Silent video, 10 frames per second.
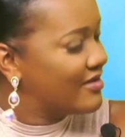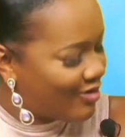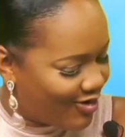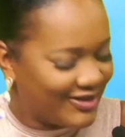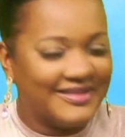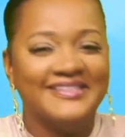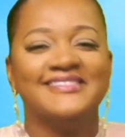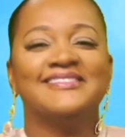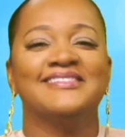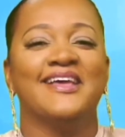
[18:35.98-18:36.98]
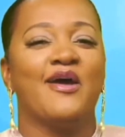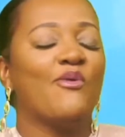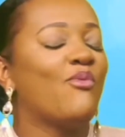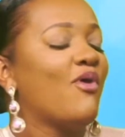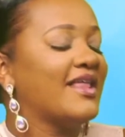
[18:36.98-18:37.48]
Collins,
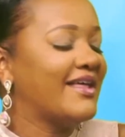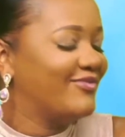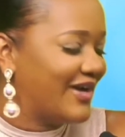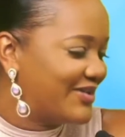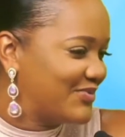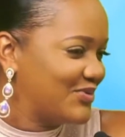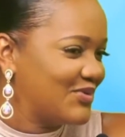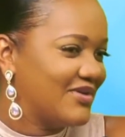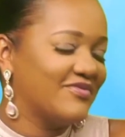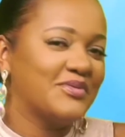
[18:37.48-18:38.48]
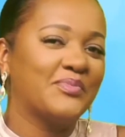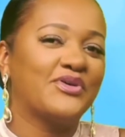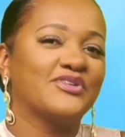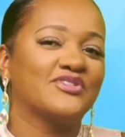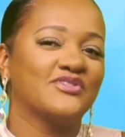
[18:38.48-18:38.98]
what advice would you give to
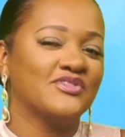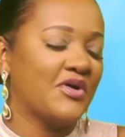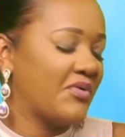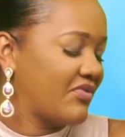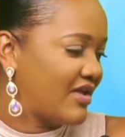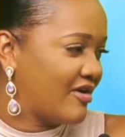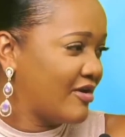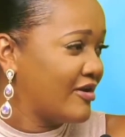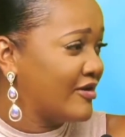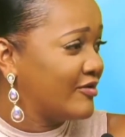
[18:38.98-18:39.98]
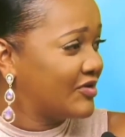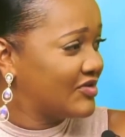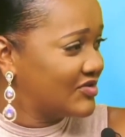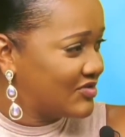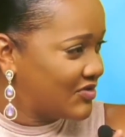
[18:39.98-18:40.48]
persons out there that are looking
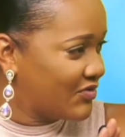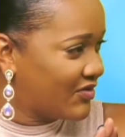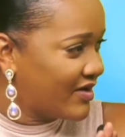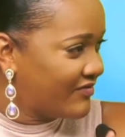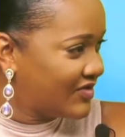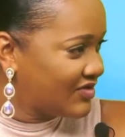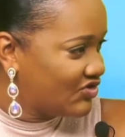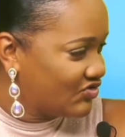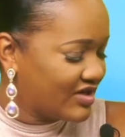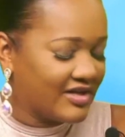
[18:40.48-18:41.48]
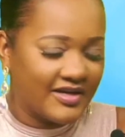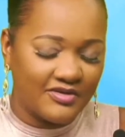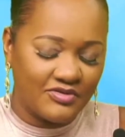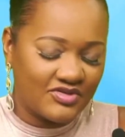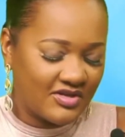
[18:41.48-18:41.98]
to secure a fitness trainer like
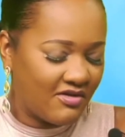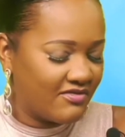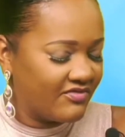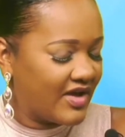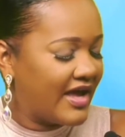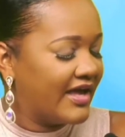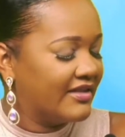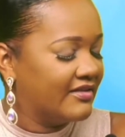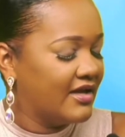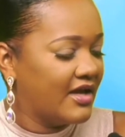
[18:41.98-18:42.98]
yourself, and